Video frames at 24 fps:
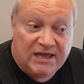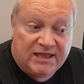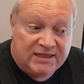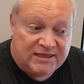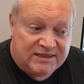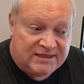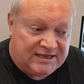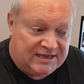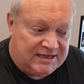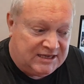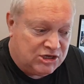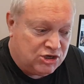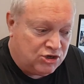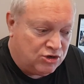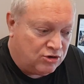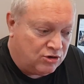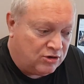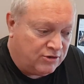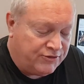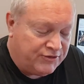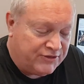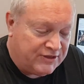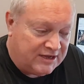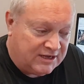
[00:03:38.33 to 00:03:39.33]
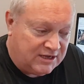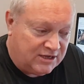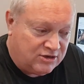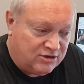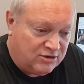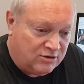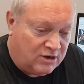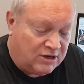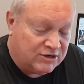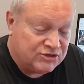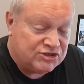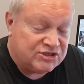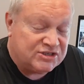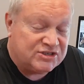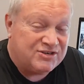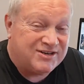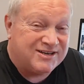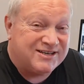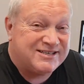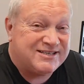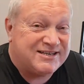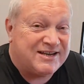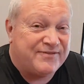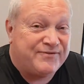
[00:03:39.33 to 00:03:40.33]
Thank you. I was just going
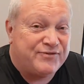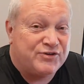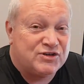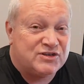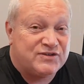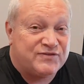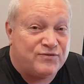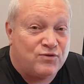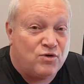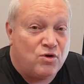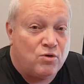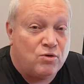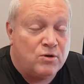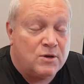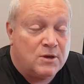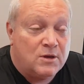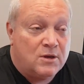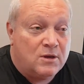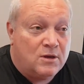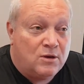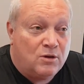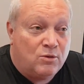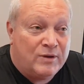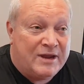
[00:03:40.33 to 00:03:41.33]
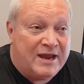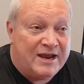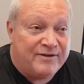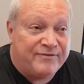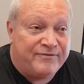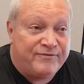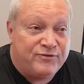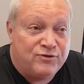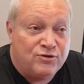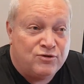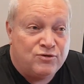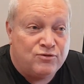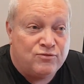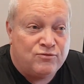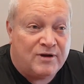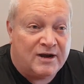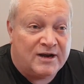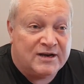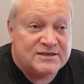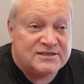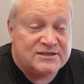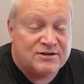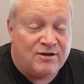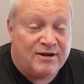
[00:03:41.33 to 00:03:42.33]
to say, first of all, we had a few
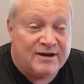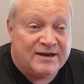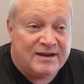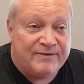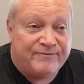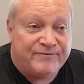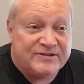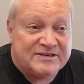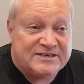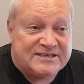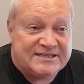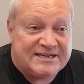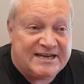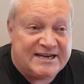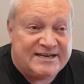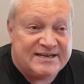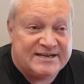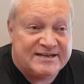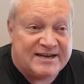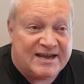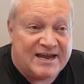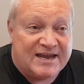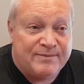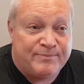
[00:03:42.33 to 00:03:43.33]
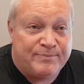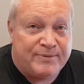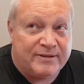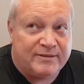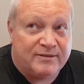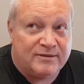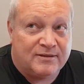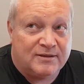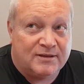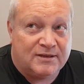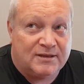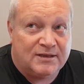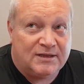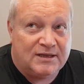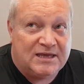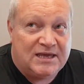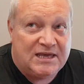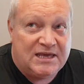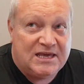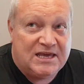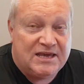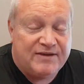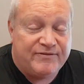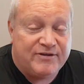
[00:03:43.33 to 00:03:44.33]
runners lined up for Saturday, but the
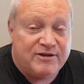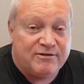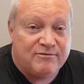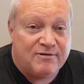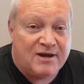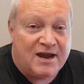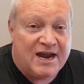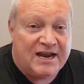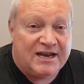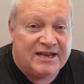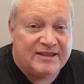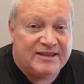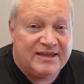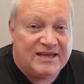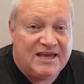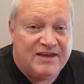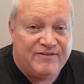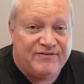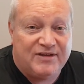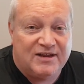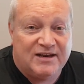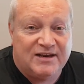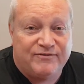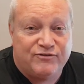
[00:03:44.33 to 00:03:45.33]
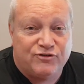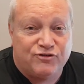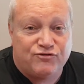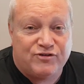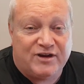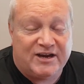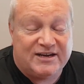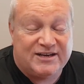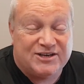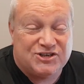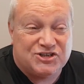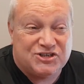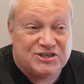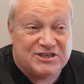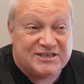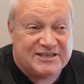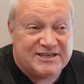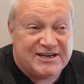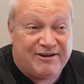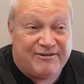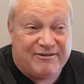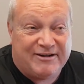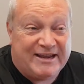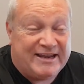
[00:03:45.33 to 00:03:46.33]
heavy rain and the heavy 11 track conditions at
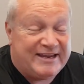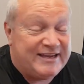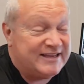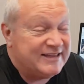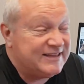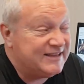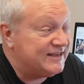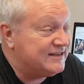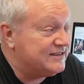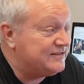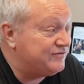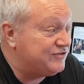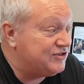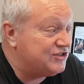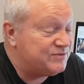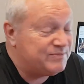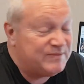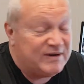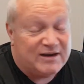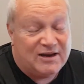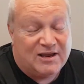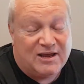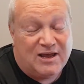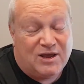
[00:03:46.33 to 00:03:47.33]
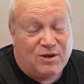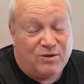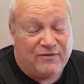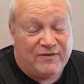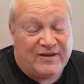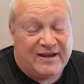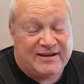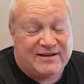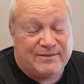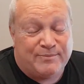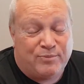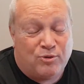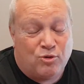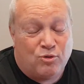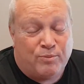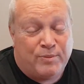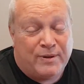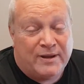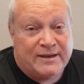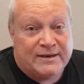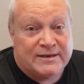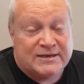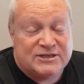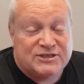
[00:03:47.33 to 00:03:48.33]
Taranaki and things have just meant we've had to pull
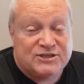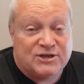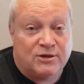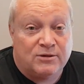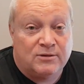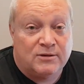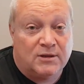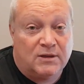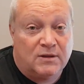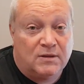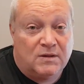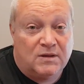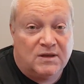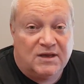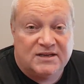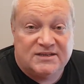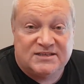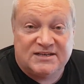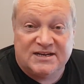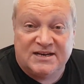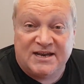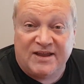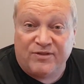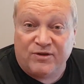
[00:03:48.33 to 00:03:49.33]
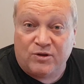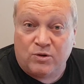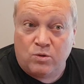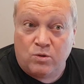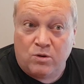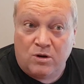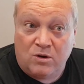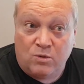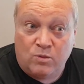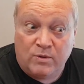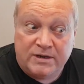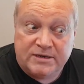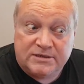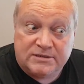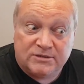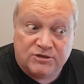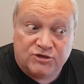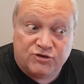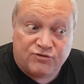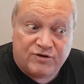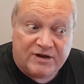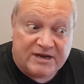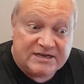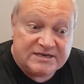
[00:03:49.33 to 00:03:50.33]
pin. So it's another quiet week till the
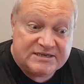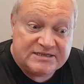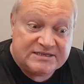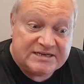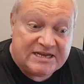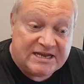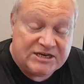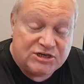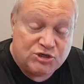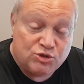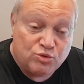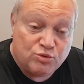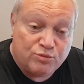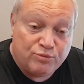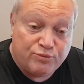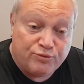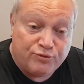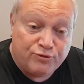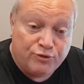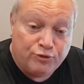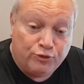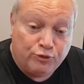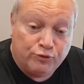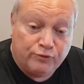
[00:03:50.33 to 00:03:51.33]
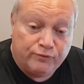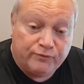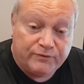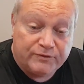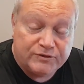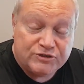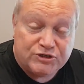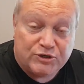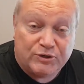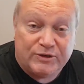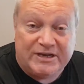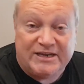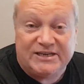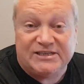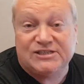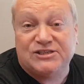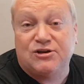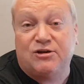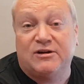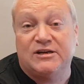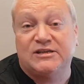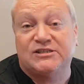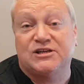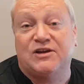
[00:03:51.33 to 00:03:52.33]
tracks start to improve. So yes,
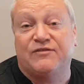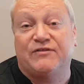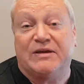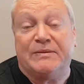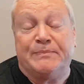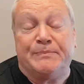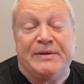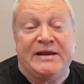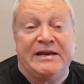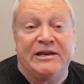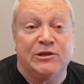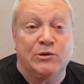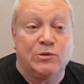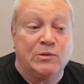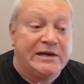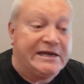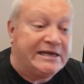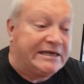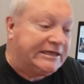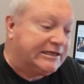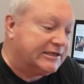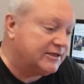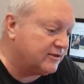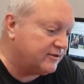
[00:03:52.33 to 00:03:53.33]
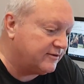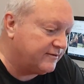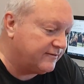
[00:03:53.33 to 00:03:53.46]
sorry Sophie, Bet of the Week.